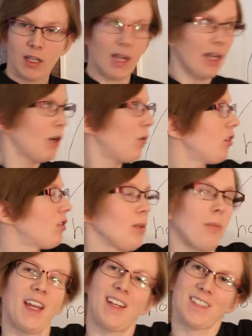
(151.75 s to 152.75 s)
and I want you
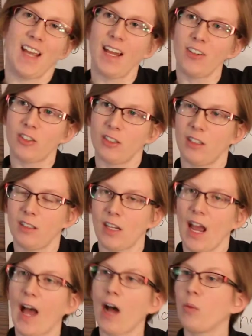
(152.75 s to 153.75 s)
to pay attention to
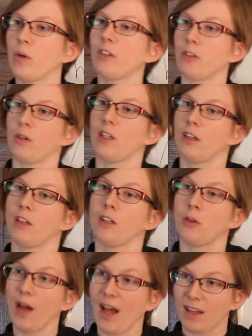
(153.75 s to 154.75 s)
how we do it in
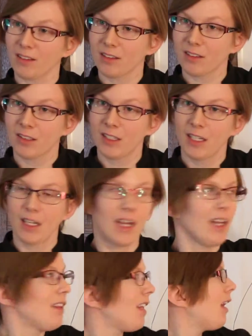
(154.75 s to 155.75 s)
the US.
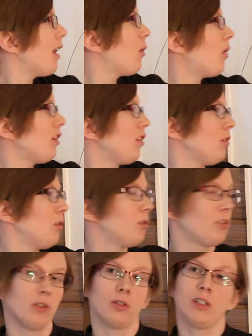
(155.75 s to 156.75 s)
And then I want you
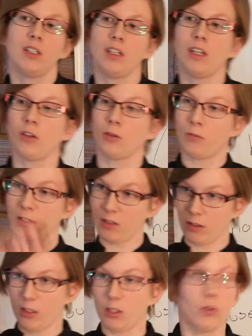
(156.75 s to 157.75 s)
to either
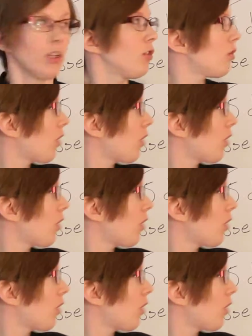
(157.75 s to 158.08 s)
physically, you can